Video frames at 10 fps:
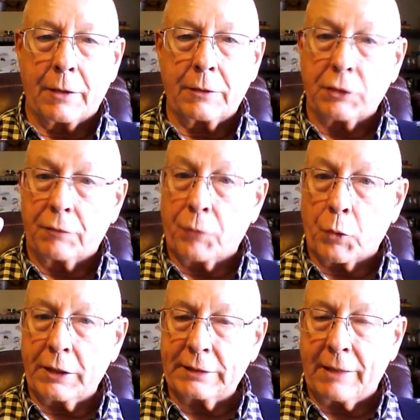So
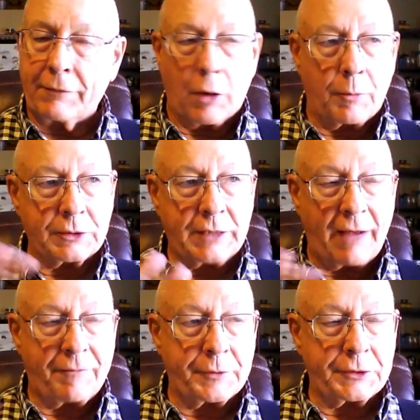47, almost
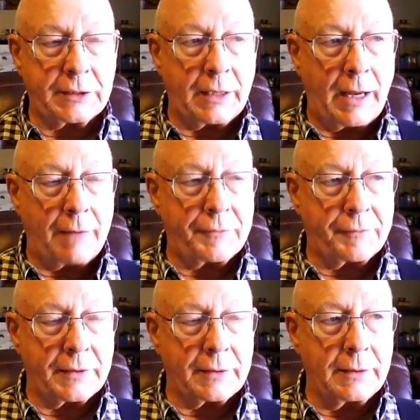half of
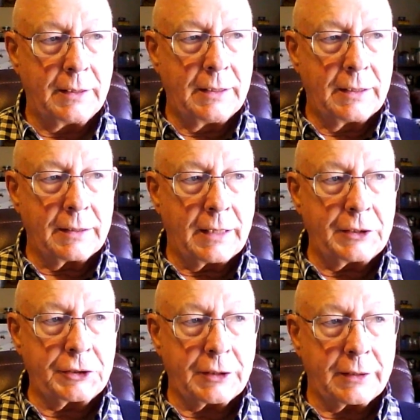the
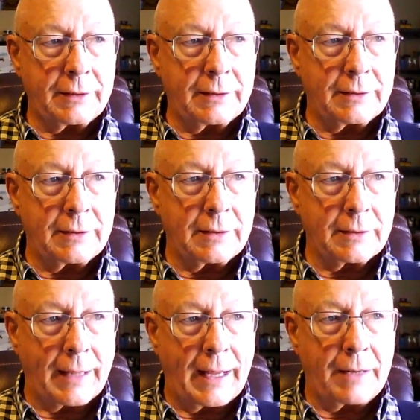nation
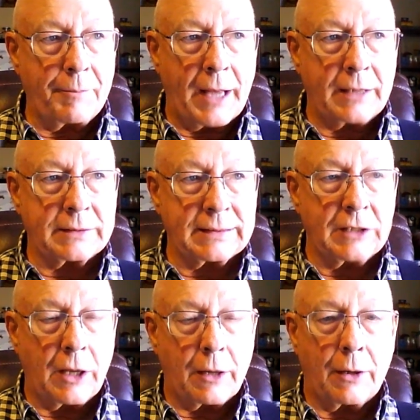land mass is
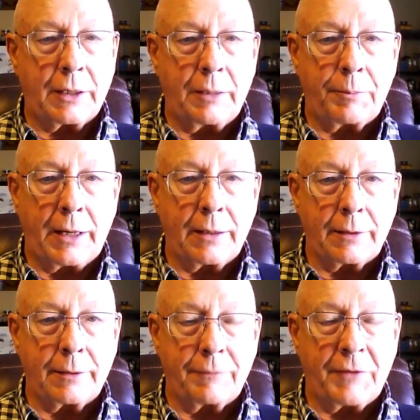not occupied,
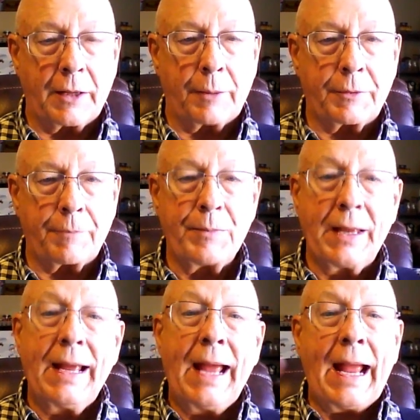undeveloped.
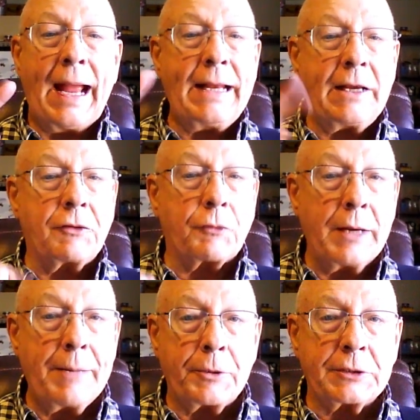
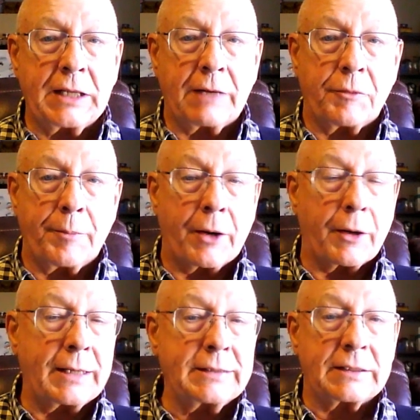83% of
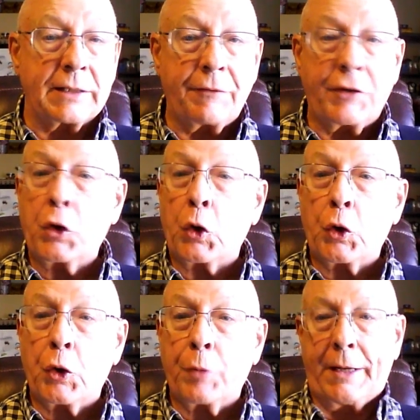Americans live in
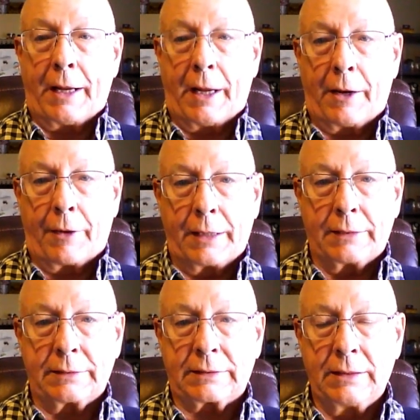urban
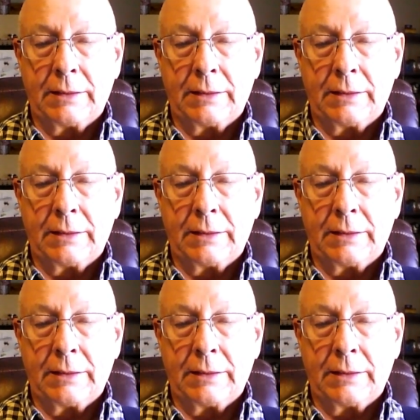areas,